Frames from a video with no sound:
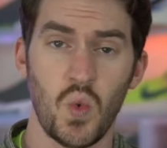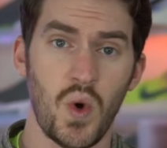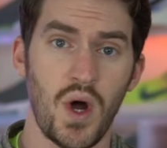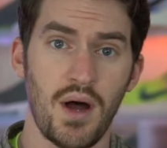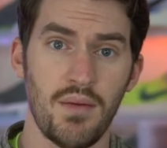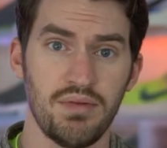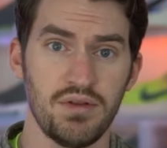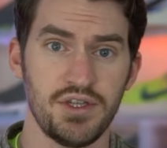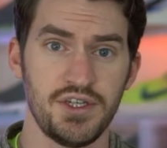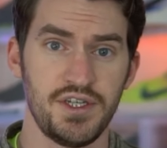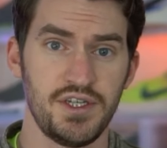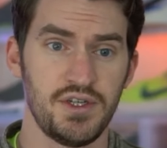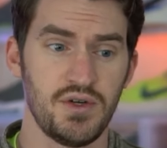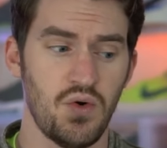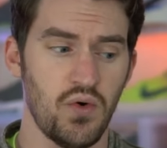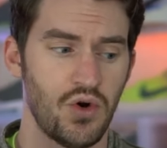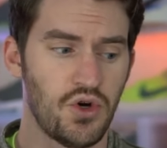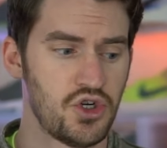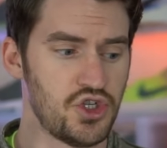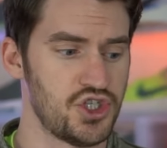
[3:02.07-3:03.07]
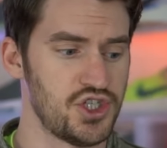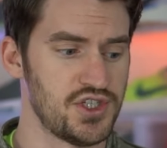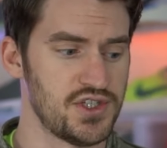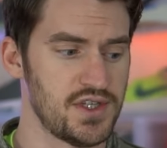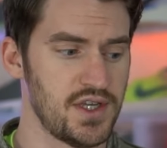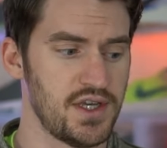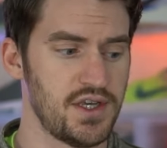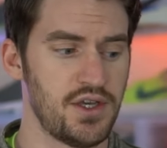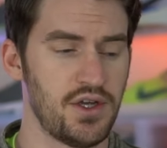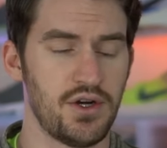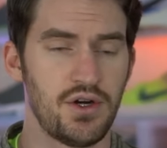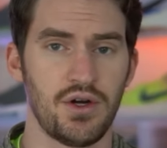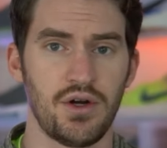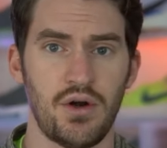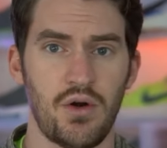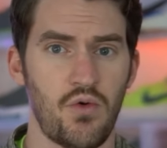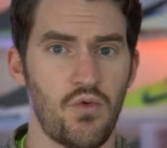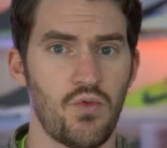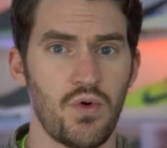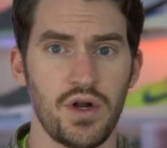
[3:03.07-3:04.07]
wobbly, or just like
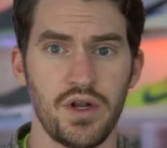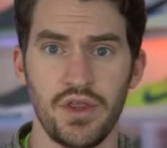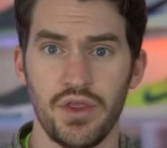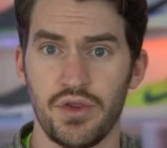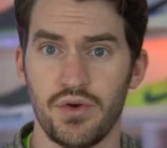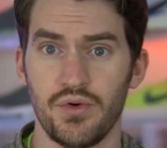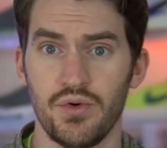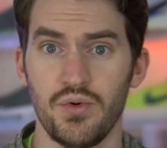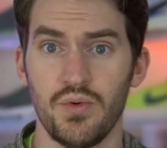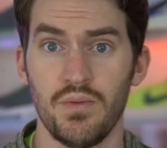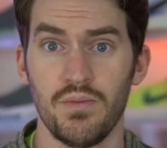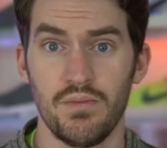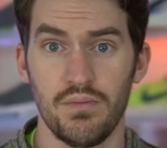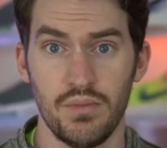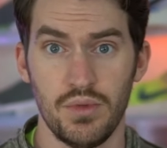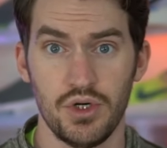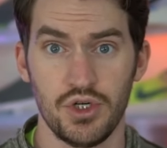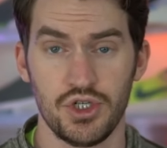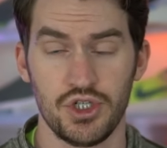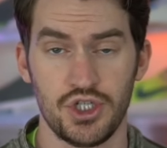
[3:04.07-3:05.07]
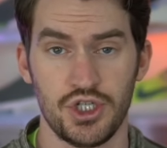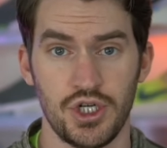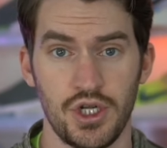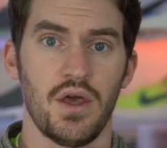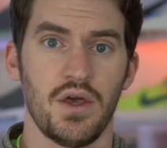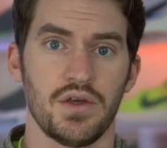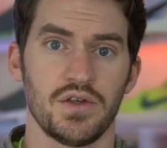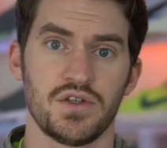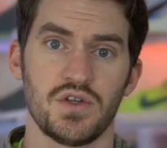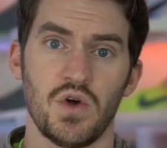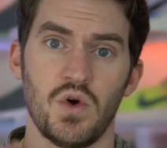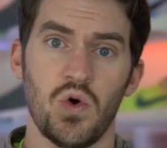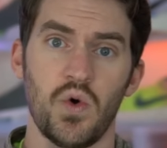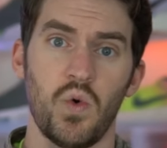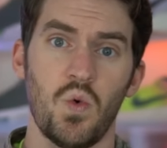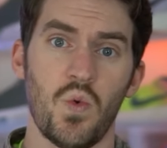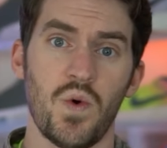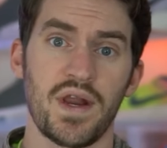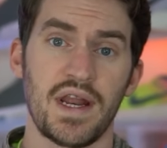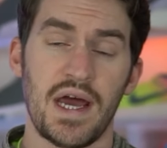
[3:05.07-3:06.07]
you're running through mush. So
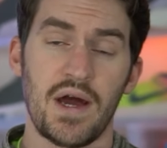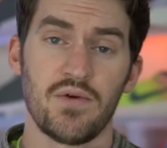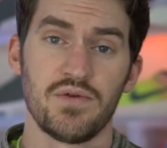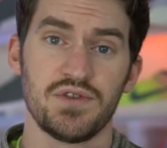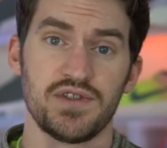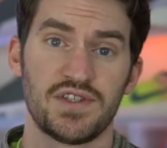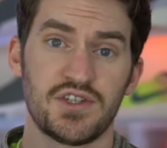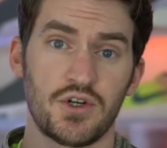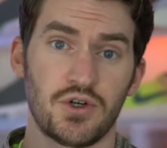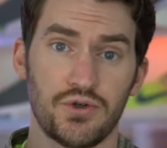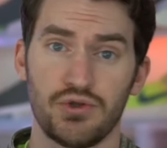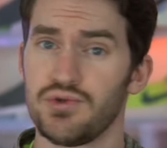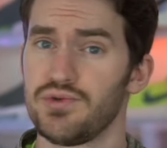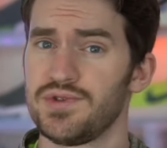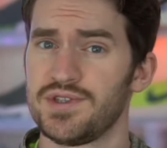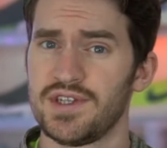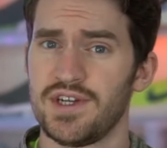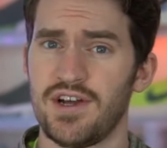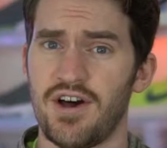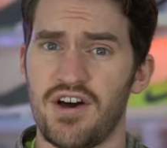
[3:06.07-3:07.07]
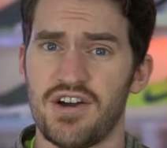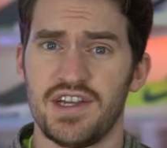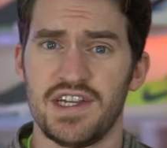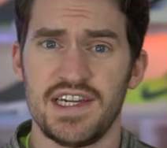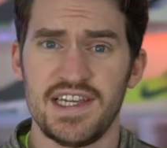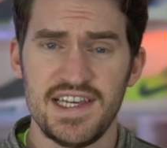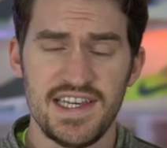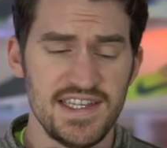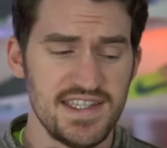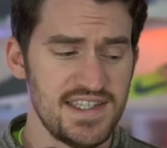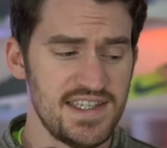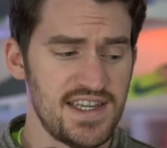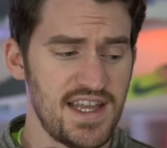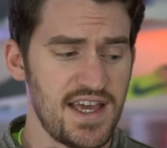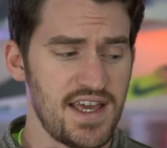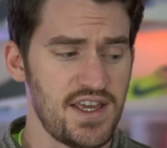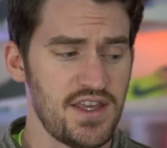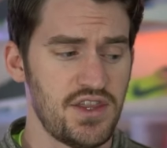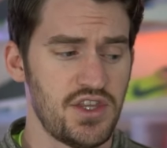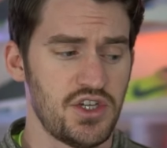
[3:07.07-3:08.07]
when I was cruising on an easy
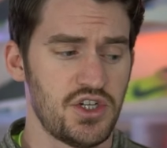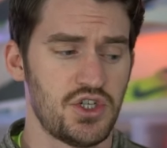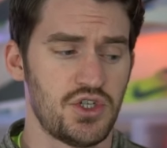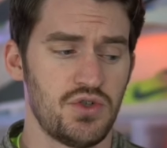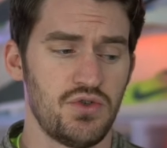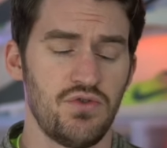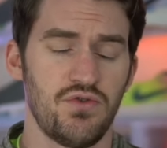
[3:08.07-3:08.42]
day, this shoe